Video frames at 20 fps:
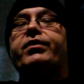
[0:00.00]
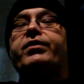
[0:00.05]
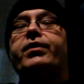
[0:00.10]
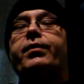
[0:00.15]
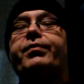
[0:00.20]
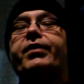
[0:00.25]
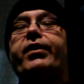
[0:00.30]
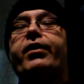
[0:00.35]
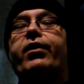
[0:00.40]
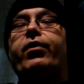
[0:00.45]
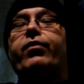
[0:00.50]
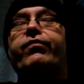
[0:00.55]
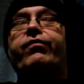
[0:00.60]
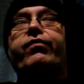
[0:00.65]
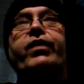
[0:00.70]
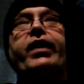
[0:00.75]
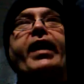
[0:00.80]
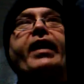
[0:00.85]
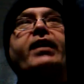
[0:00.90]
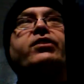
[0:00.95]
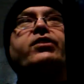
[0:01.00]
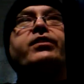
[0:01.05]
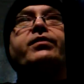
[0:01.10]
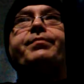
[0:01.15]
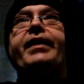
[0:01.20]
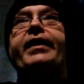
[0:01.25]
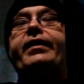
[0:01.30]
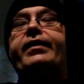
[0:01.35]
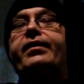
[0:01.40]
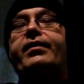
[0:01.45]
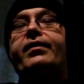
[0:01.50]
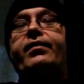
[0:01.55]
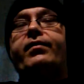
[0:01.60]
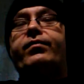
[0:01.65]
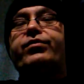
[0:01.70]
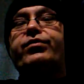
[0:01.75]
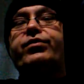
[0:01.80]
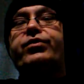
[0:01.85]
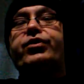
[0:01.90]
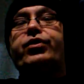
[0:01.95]
up the coat and flashes me,
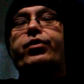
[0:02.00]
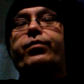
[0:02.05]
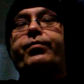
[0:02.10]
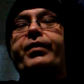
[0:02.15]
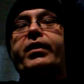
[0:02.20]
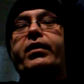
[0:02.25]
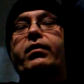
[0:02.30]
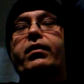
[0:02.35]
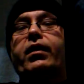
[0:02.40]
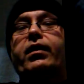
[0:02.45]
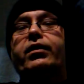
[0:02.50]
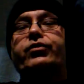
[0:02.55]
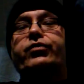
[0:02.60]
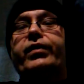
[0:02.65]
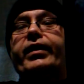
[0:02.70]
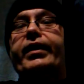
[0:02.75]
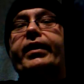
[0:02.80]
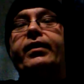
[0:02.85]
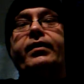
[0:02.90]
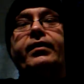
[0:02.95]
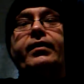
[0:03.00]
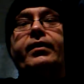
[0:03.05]
showing me the lingerie.